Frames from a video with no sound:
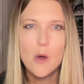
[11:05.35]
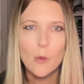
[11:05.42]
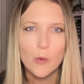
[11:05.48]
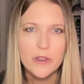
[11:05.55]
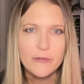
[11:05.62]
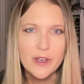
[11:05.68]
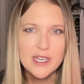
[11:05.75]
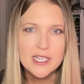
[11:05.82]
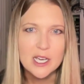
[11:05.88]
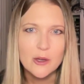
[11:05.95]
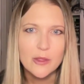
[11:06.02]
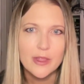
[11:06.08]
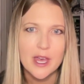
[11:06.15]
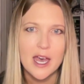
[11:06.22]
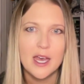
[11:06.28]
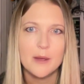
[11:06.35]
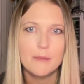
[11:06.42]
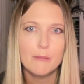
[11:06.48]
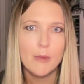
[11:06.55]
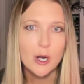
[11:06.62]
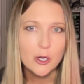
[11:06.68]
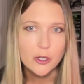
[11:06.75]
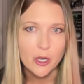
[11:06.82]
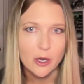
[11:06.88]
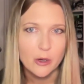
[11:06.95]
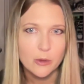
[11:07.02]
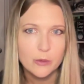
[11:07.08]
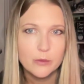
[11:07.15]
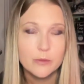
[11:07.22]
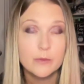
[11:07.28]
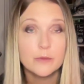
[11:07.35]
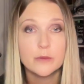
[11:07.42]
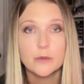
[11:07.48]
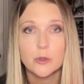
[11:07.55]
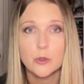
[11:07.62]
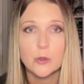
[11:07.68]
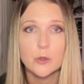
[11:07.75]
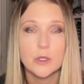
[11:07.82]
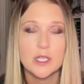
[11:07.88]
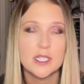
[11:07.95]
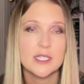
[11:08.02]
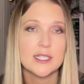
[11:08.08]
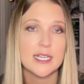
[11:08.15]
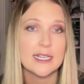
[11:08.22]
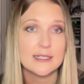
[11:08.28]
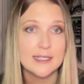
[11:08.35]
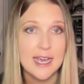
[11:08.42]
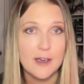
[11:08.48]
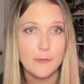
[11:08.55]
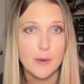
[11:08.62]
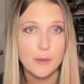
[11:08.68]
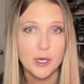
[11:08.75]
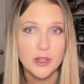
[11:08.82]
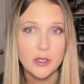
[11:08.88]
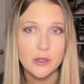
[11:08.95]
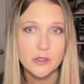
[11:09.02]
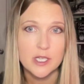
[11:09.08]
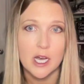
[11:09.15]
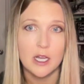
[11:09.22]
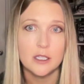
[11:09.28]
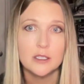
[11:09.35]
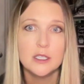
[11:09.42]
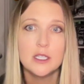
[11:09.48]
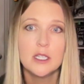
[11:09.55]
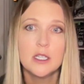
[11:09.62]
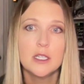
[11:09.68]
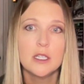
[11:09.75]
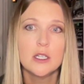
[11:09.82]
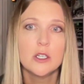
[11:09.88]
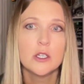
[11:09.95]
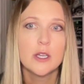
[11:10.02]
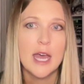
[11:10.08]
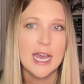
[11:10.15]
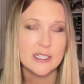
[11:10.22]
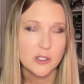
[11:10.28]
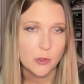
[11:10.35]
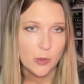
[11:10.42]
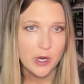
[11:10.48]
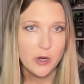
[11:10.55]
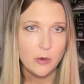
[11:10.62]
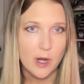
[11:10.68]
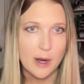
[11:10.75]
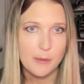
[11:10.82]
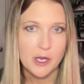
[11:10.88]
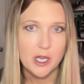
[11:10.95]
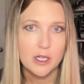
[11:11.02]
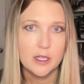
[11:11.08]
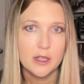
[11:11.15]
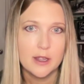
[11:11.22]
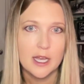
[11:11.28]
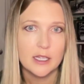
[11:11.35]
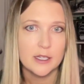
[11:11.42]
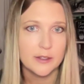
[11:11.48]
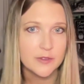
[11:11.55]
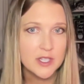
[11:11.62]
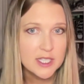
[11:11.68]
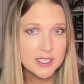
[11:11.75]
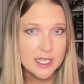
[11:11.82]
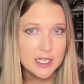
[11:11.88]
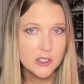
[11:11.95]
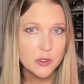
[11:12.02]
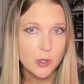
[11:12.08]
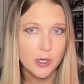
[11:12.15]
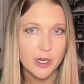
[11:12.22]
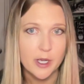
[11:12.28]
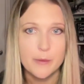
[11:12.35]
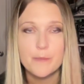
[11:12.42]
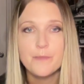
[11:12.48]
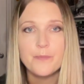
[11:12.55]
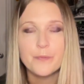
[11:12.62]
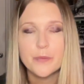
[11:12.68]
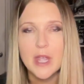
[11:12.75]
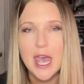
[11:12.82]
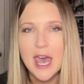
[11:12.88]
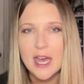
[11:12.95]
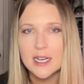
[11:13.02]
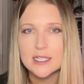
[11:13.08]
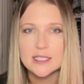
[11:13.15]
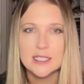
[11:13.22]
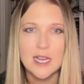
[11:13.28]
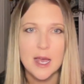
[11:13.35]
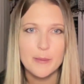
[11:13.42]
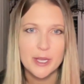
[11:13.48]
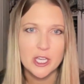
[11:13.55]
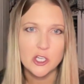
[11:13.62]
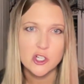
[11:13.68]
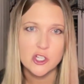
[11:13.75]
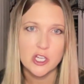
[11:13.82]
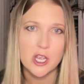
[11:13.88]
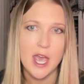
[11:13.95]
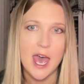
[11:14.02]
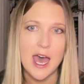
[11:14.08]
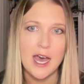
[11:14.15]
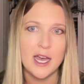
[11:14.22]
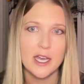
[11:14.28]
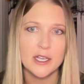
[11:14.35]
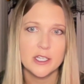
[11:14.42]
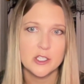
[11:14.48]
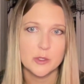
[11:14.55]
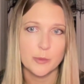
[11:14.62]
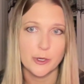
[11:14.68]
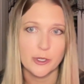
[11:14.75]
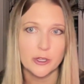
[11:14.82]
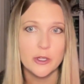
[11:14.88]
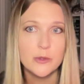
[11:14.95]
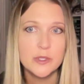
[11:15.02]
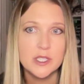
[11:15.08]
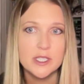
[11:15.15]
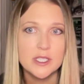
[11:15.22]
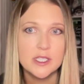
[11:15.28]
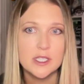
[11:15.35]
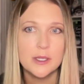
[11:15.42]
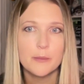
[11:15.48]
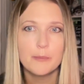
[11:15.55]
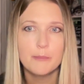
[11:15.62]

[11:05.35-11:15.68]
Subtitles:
We find out that Margot, who is a staff member at the hotel, has a great-grandma that lived at the sanatorium, and it's not because she had tuberculosis,